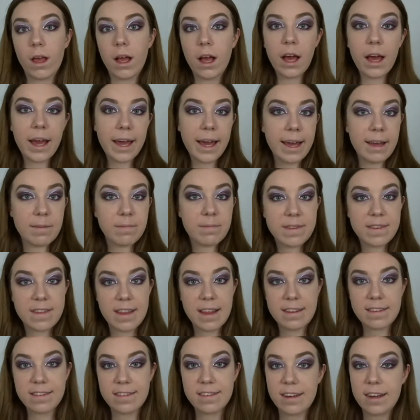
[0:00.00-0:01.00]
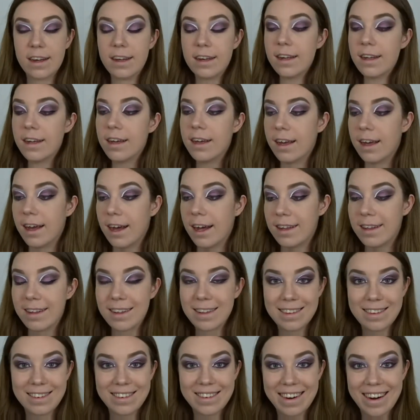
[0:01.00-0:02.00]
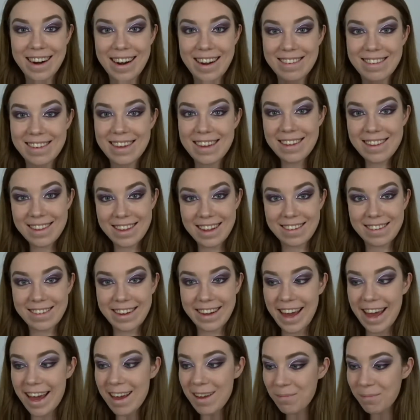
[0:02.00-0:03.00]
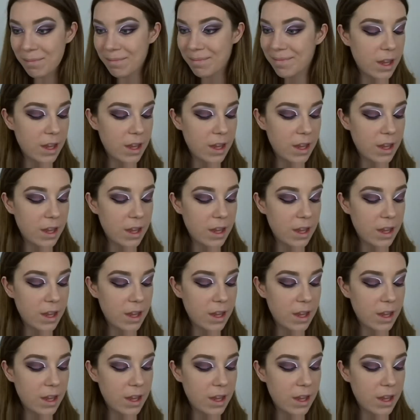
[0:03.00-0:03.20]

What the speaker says: Okay, so that's done. I look a little crazy, that's okay.